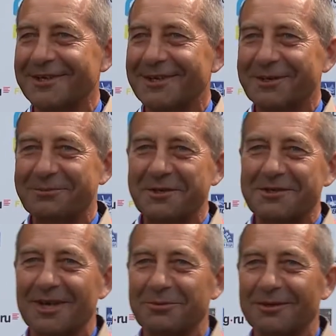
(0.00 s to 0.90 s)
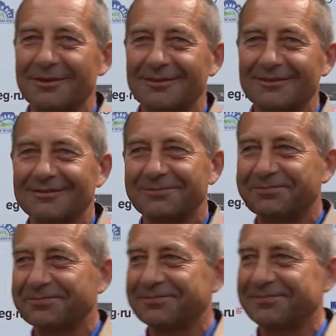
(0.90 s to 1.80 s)
We made it. We're
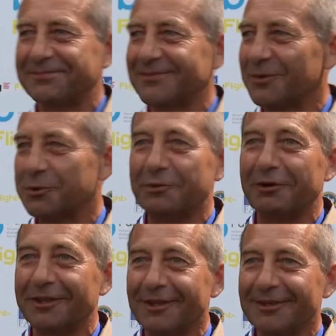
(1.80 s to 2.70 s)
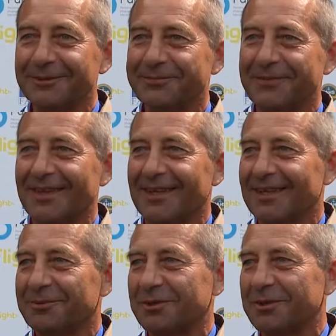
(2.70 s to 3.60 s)
amazed at ourselves
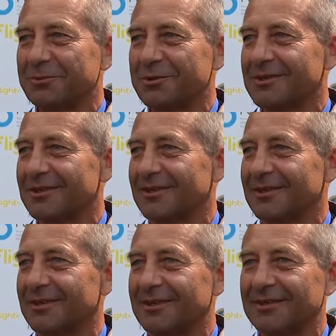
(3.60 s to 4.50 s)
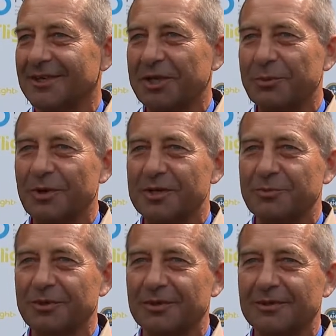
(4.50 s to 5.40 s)
because that crew is
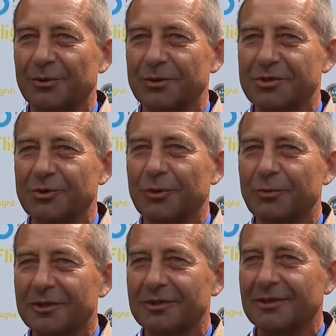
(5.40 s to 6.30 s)
very experienced.